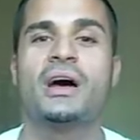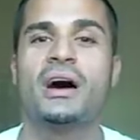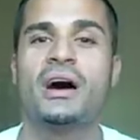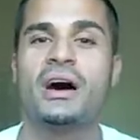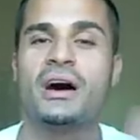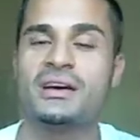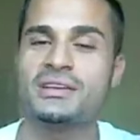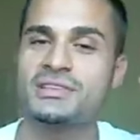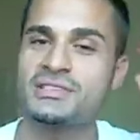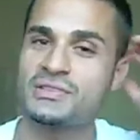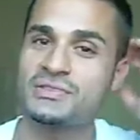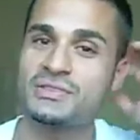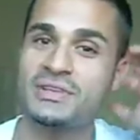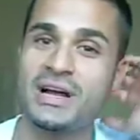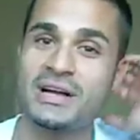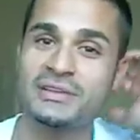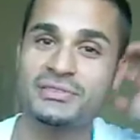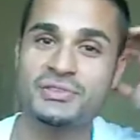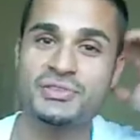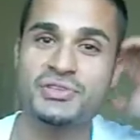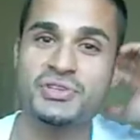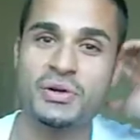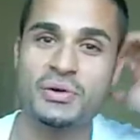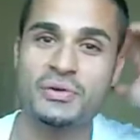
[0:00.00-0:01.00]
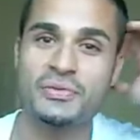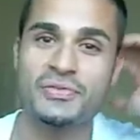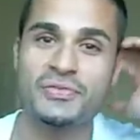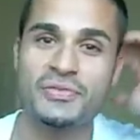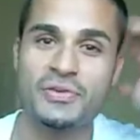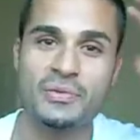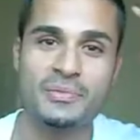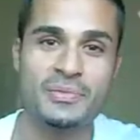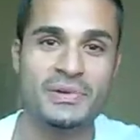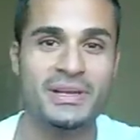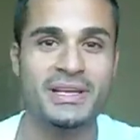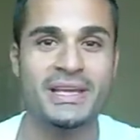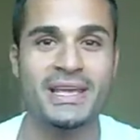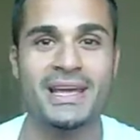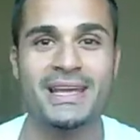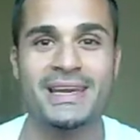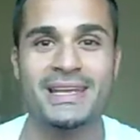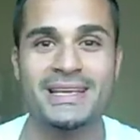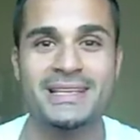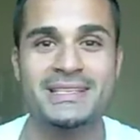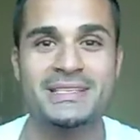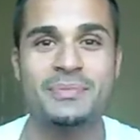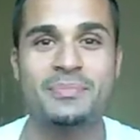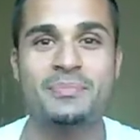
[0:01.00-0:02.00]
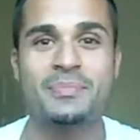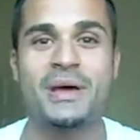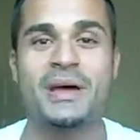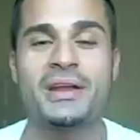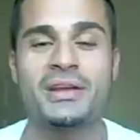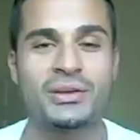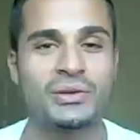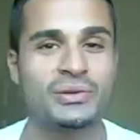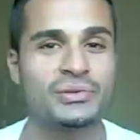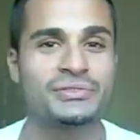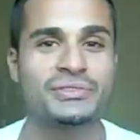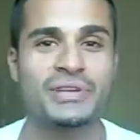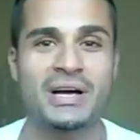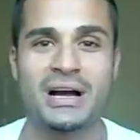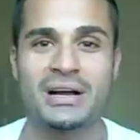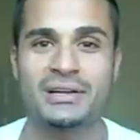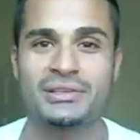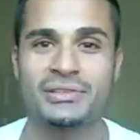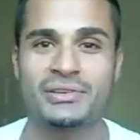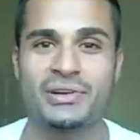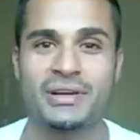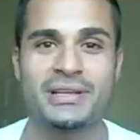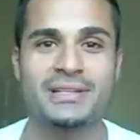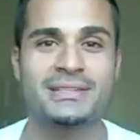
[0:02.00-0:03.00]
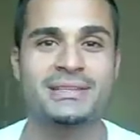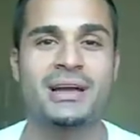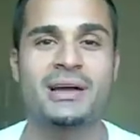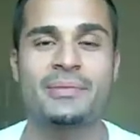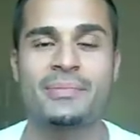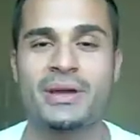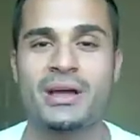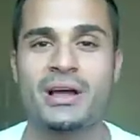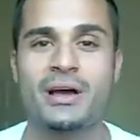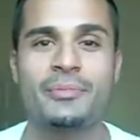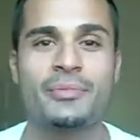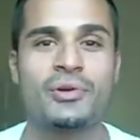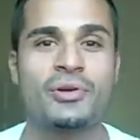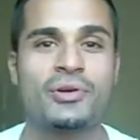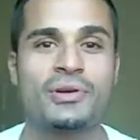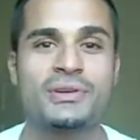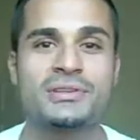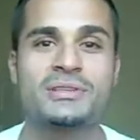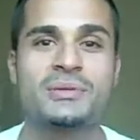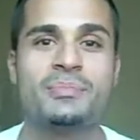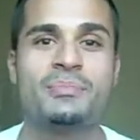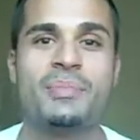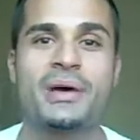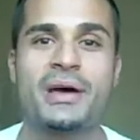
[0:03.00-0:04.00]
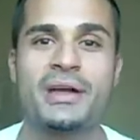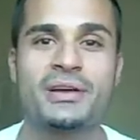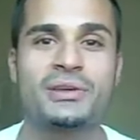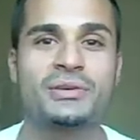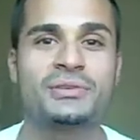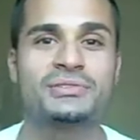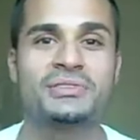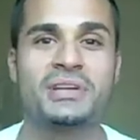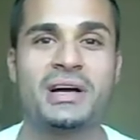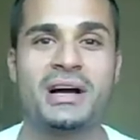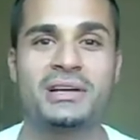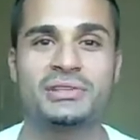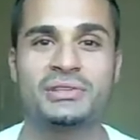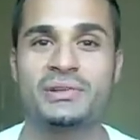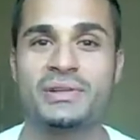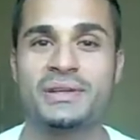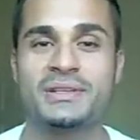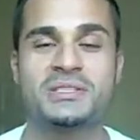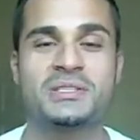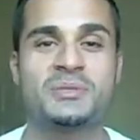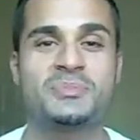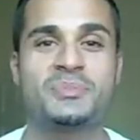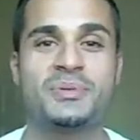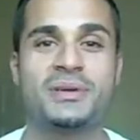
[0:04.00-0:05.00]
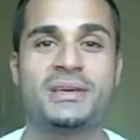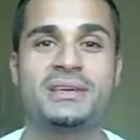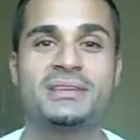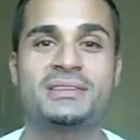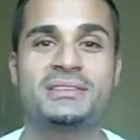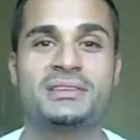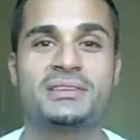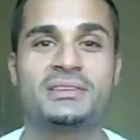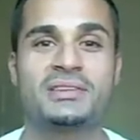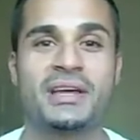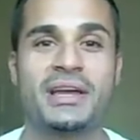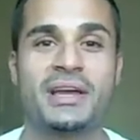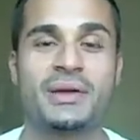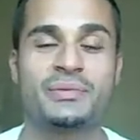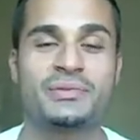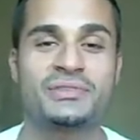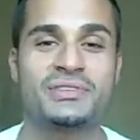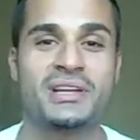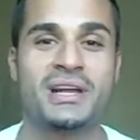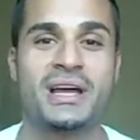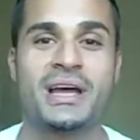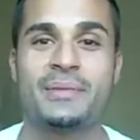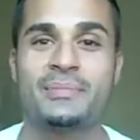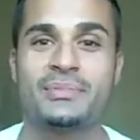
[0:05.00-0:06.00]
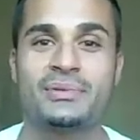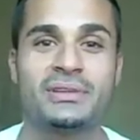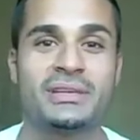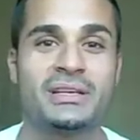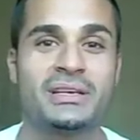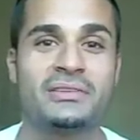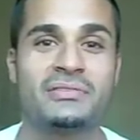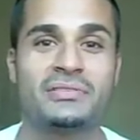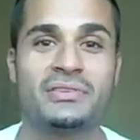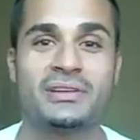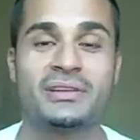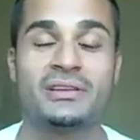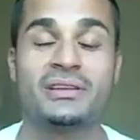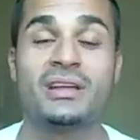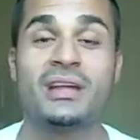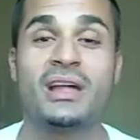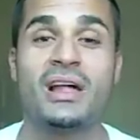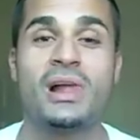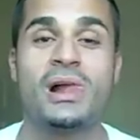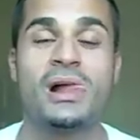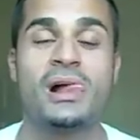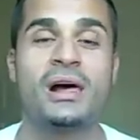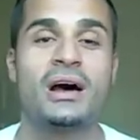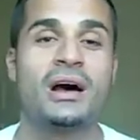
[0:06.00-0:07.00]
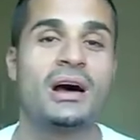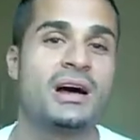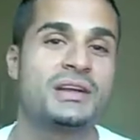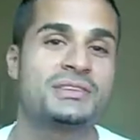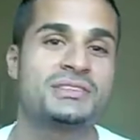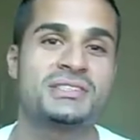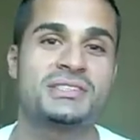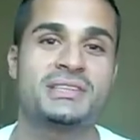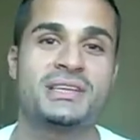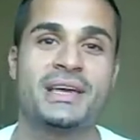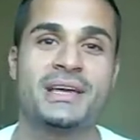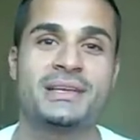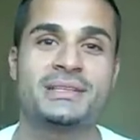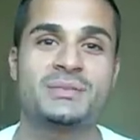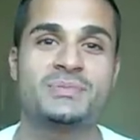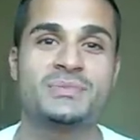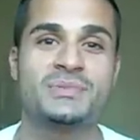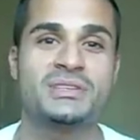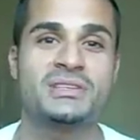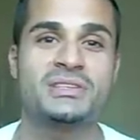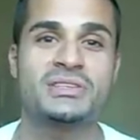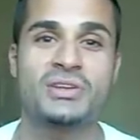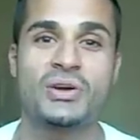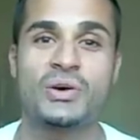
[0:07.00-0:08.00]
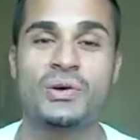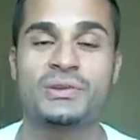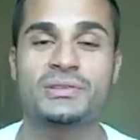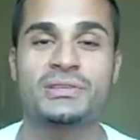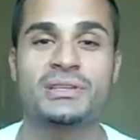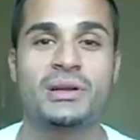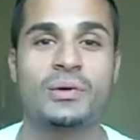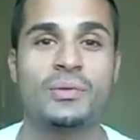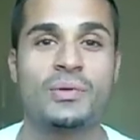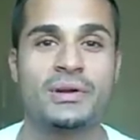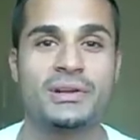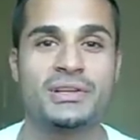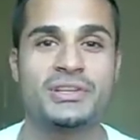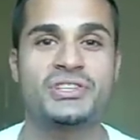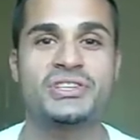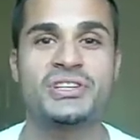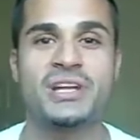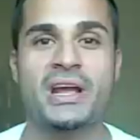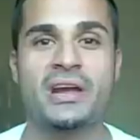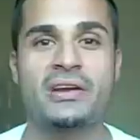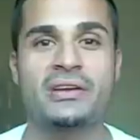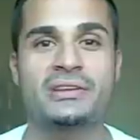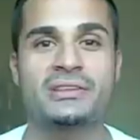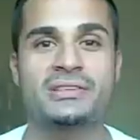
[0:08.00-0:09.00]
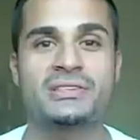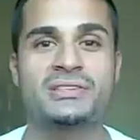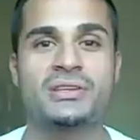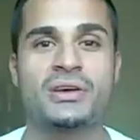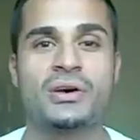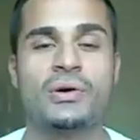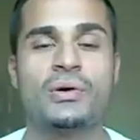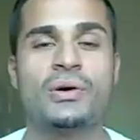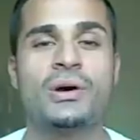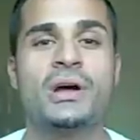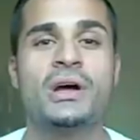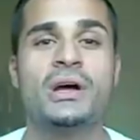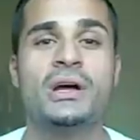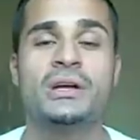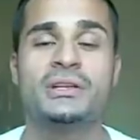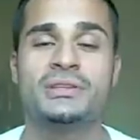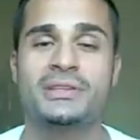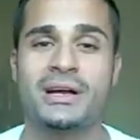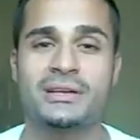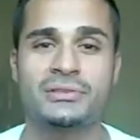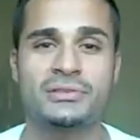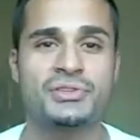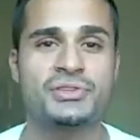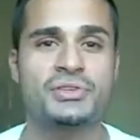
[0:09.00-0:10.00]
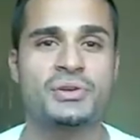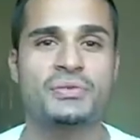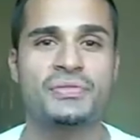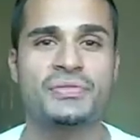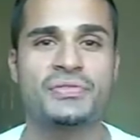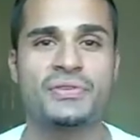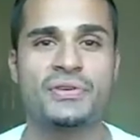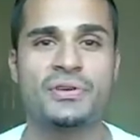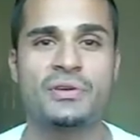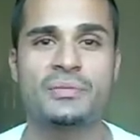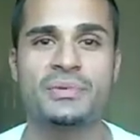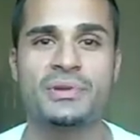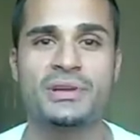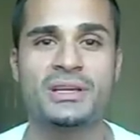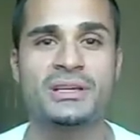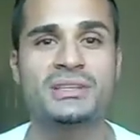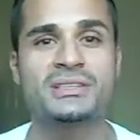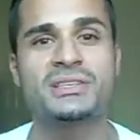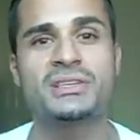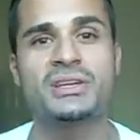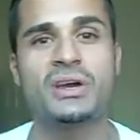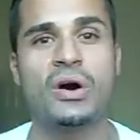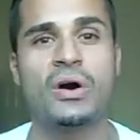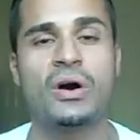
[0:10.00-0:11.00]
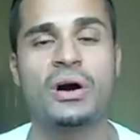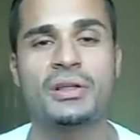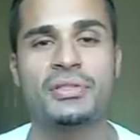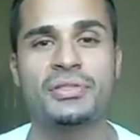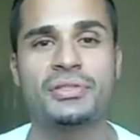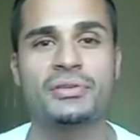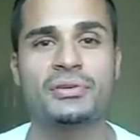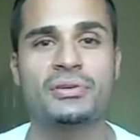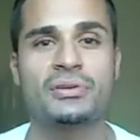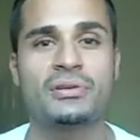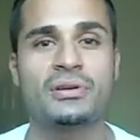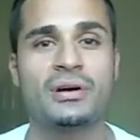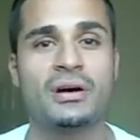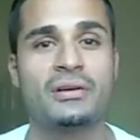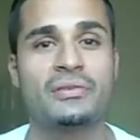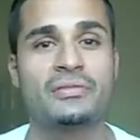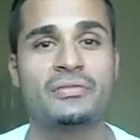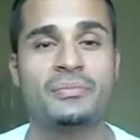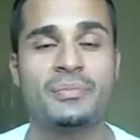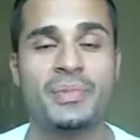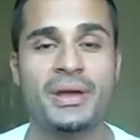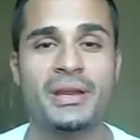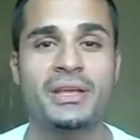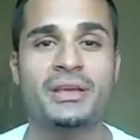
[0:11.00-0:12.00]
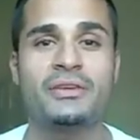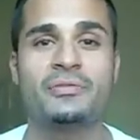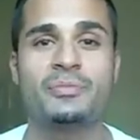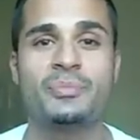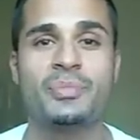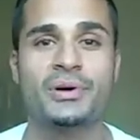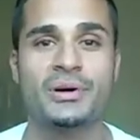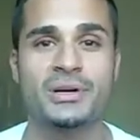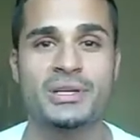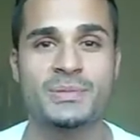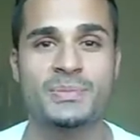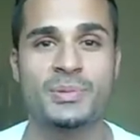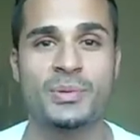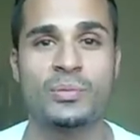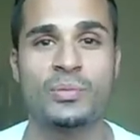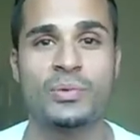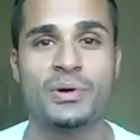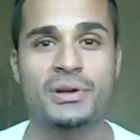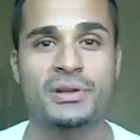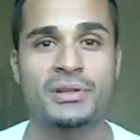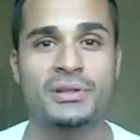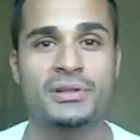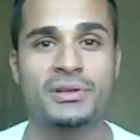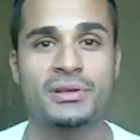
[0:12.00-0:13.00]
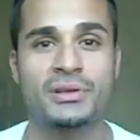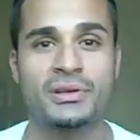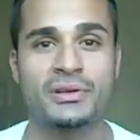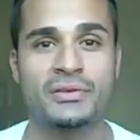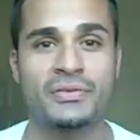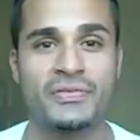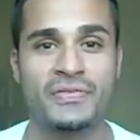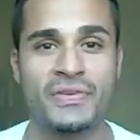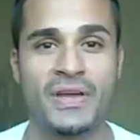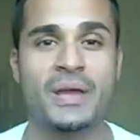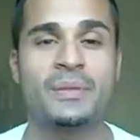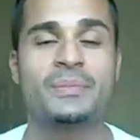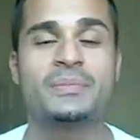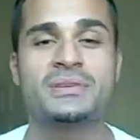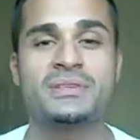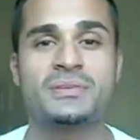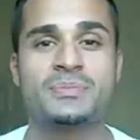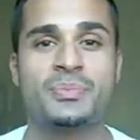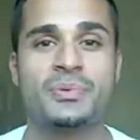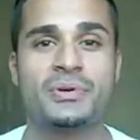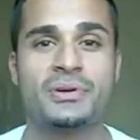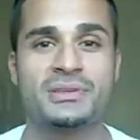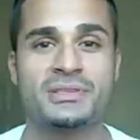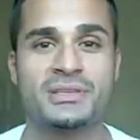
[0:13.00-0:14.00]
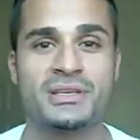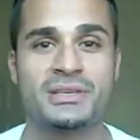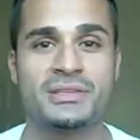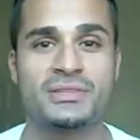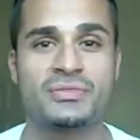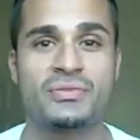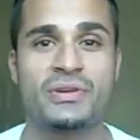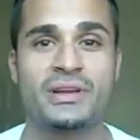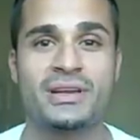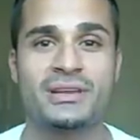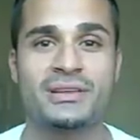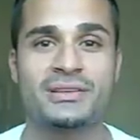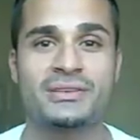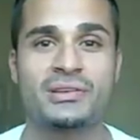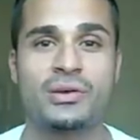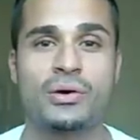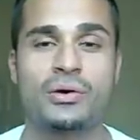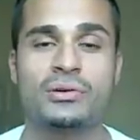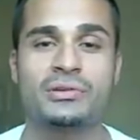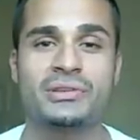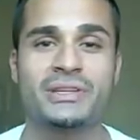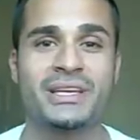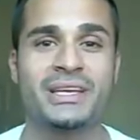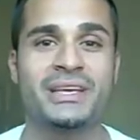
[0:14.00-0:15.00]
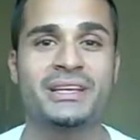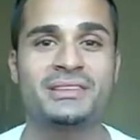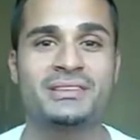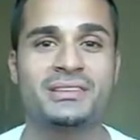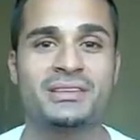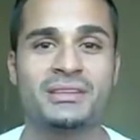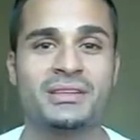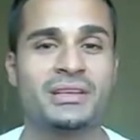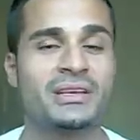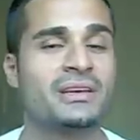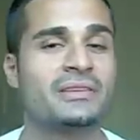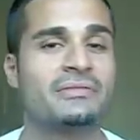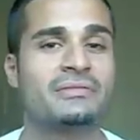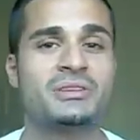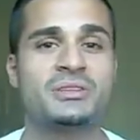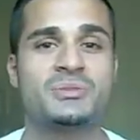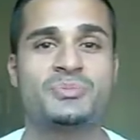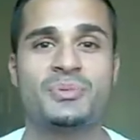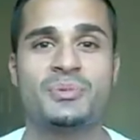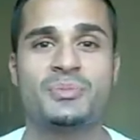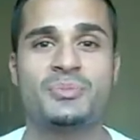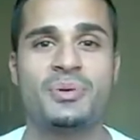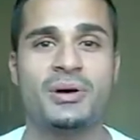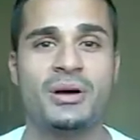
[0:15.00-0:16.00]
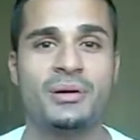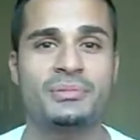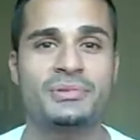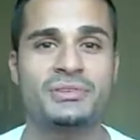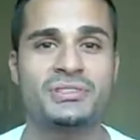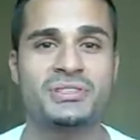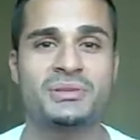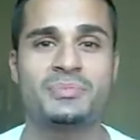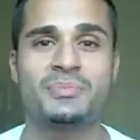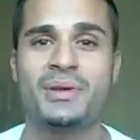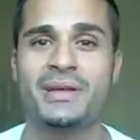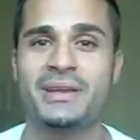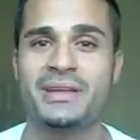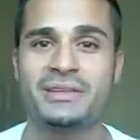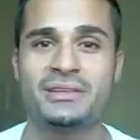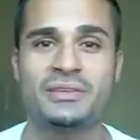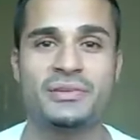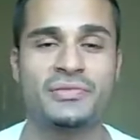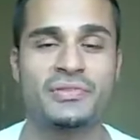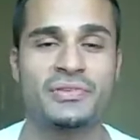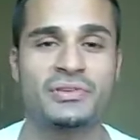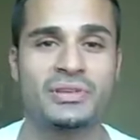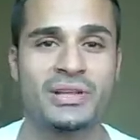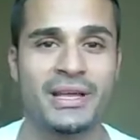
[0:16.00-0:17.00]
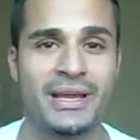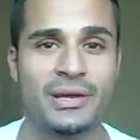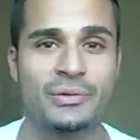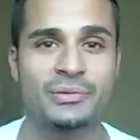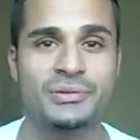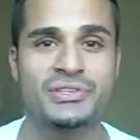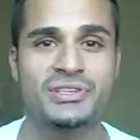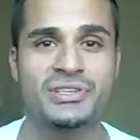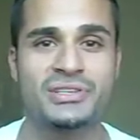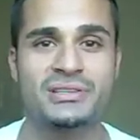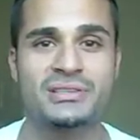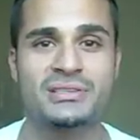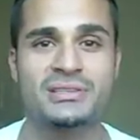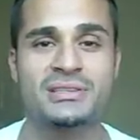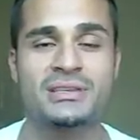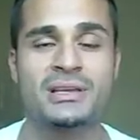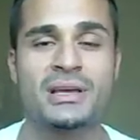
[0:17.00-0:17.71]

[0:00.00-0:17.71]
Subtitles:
So Dr. Joel Furhman, again, he's a medical doctor. Anytime I come across a medical doctor that speaks the language that I believe in, it just gets me stoked and I want to share it. So Dr. Joel Furhman, he's the author of many of books, but one of the famous books he's written is called Eat to Live. It's been published in many different languages.